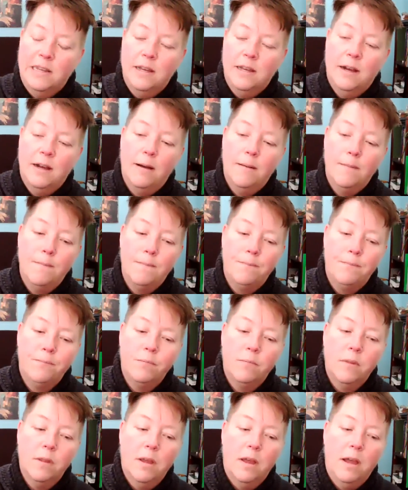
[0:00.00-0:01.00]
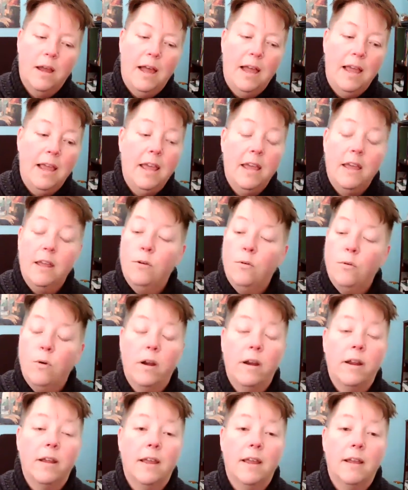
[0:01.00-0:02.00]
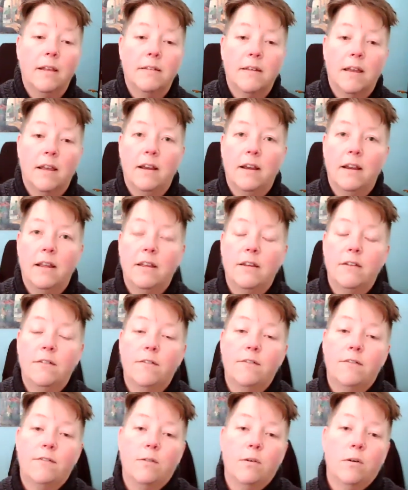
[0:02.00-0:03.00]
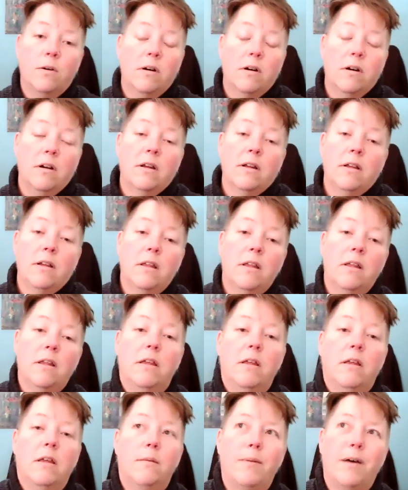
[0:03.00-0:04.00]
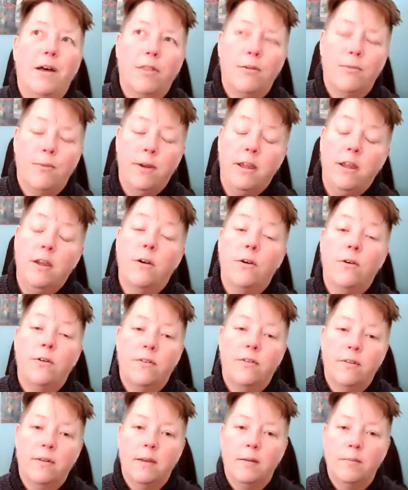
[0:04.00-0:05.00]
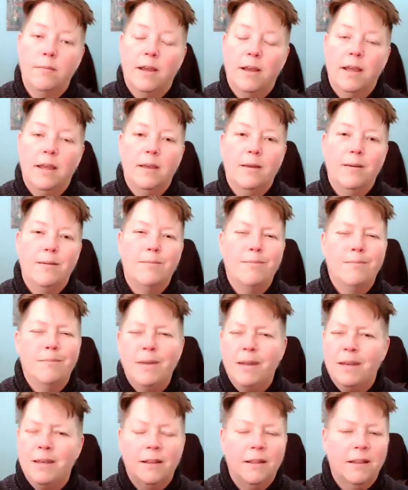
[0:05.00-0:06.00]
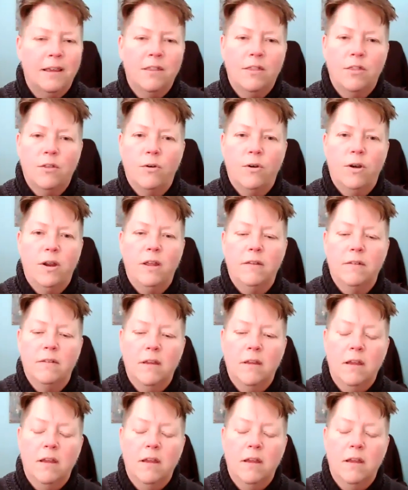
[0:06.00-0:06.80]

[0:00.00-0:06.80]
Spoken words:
Um, I had chronic anxiety for about 3 years in my mid to late 30s.